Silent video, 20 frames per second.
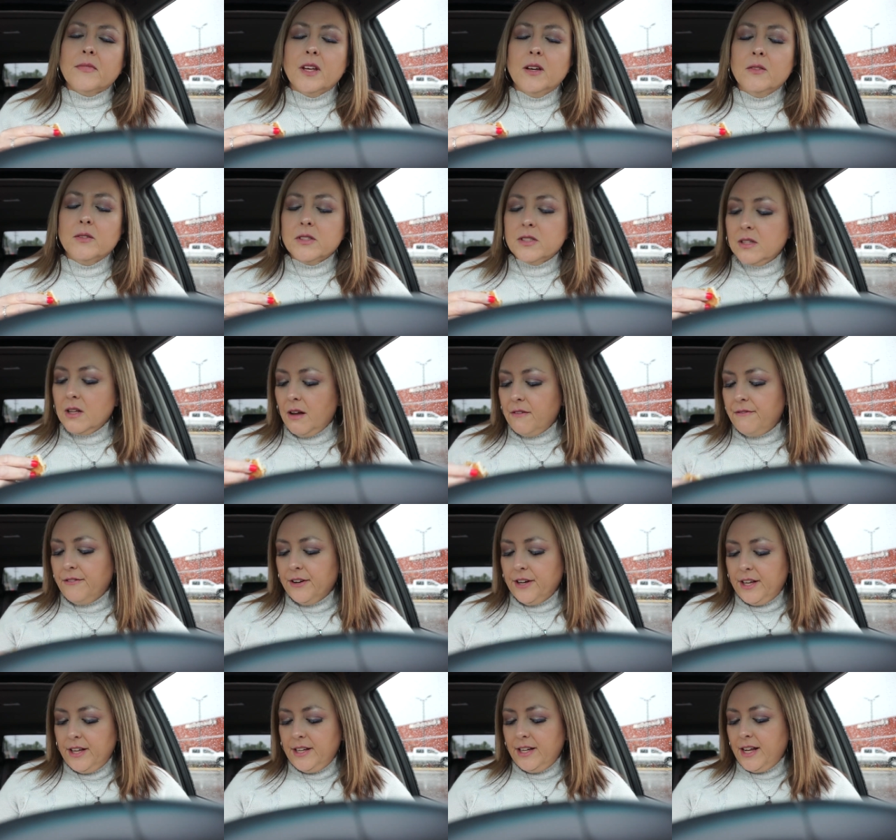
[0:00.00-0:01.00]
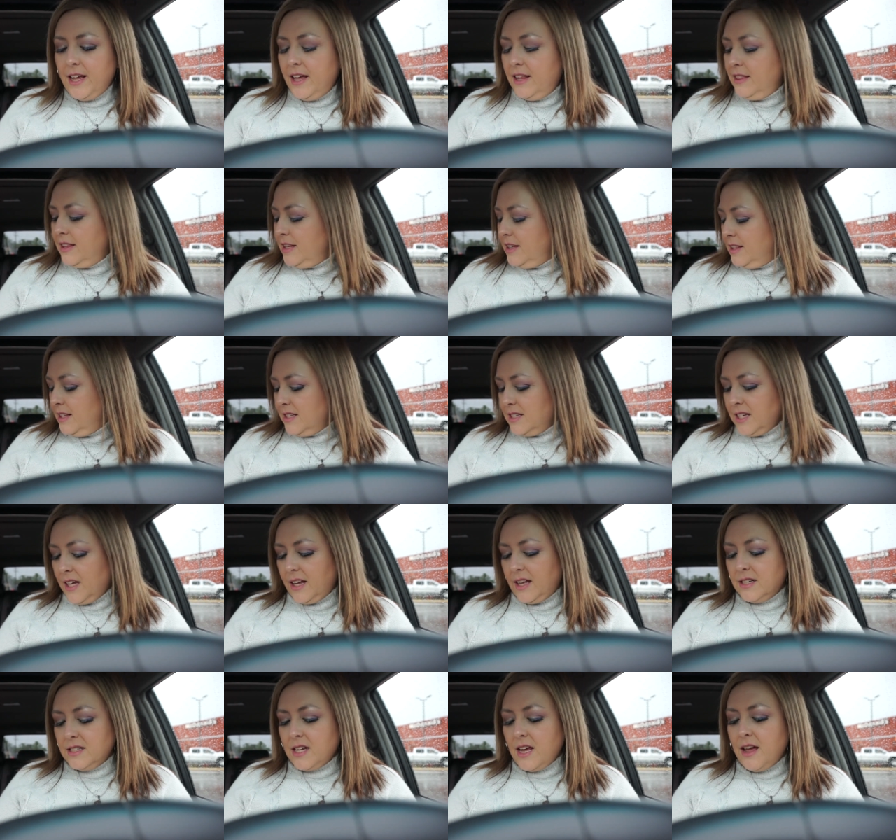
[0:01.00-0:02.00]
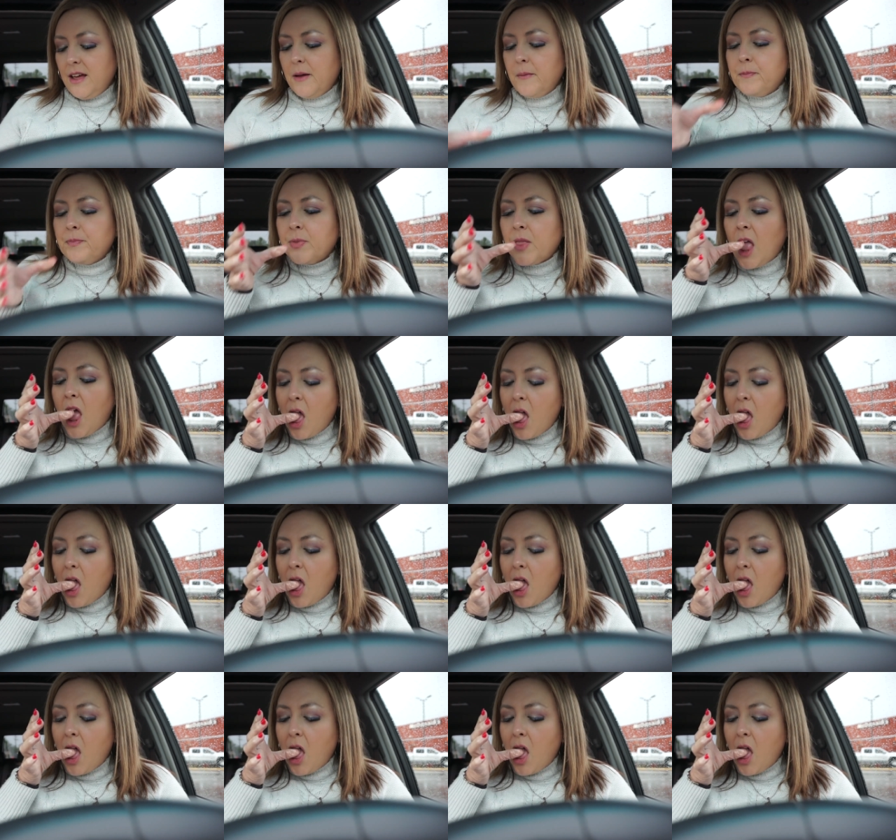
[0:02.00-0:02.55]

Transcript: it was not fun. And then the second time,